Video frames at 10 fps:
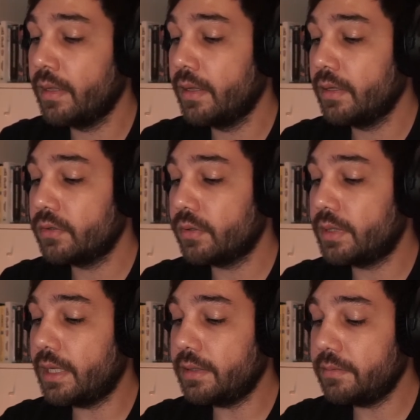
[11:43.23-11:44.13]
So
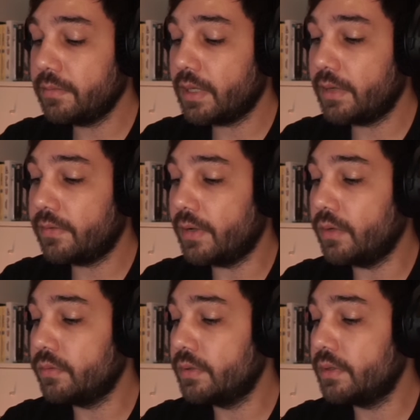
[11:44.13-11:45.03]
then I
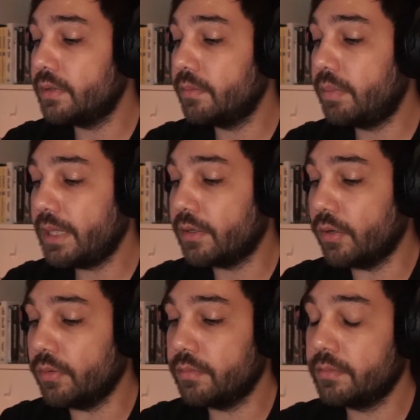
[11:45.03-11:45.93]
found
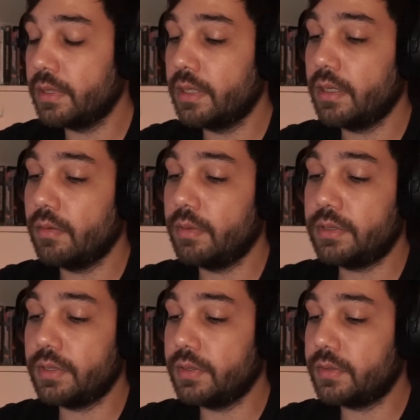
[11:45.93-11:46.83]
Blinko,
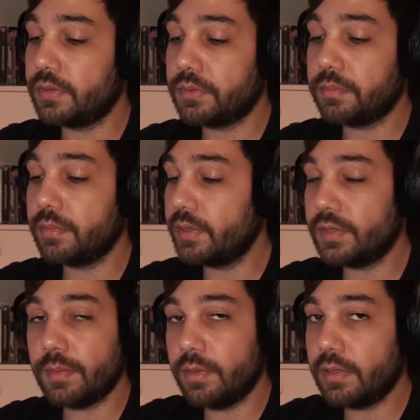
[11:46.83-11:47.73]
which is a
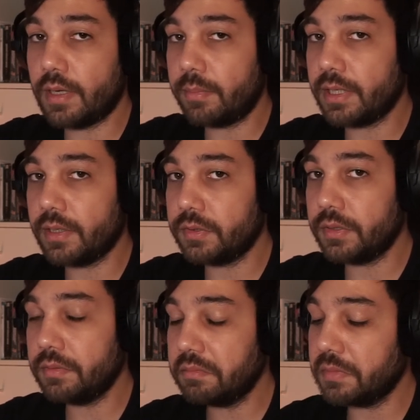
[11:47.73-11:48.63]
similar
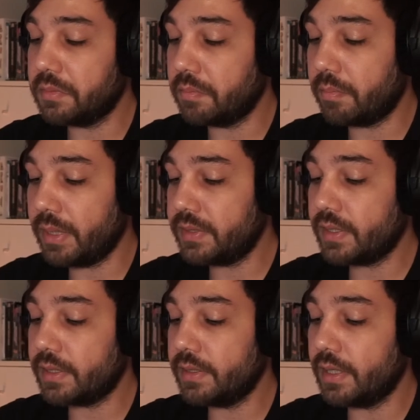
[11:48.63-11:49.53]
application. It
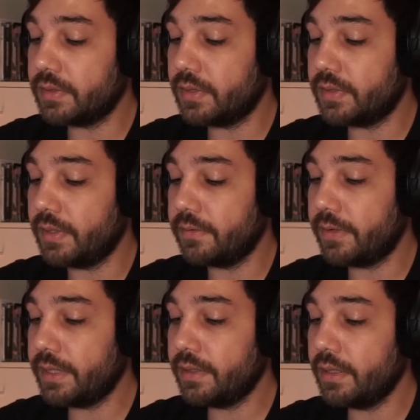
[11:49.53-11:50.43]
basically does the same
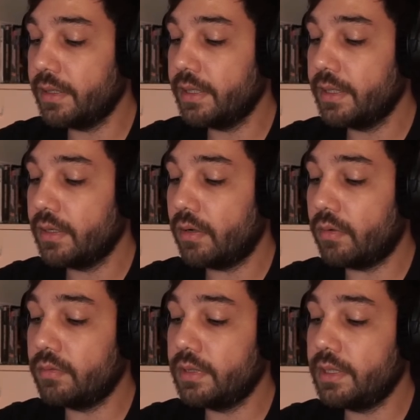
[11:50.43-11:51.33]
thing,
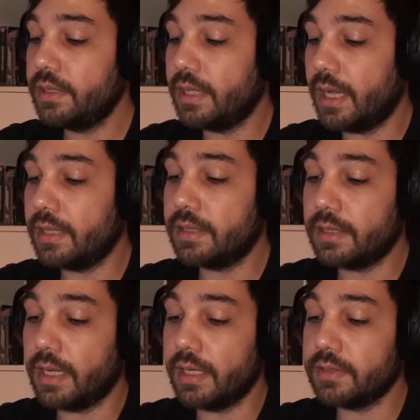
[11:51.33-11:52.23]
only that
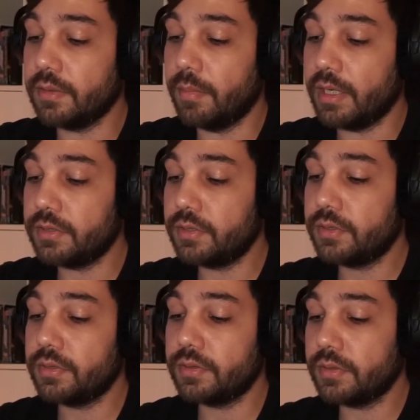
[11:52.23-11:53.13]
it has a
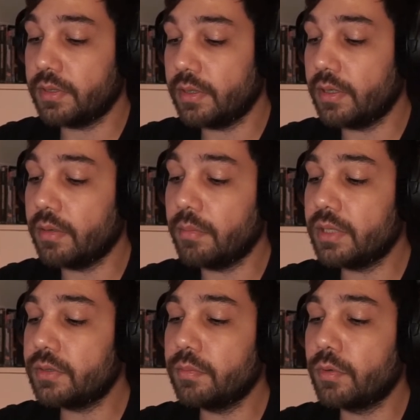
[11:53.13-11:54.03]
much
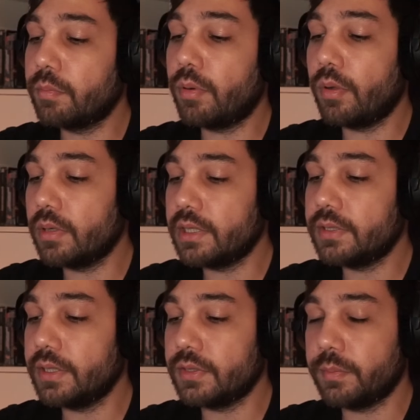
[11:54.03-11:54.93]
more
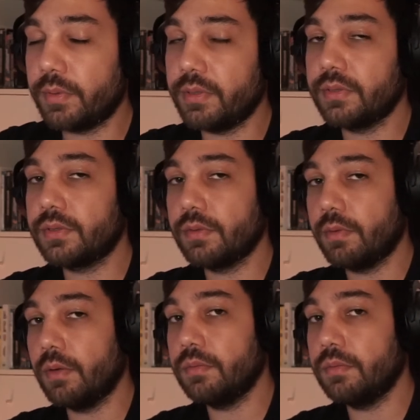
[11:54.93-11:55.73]
polished experience around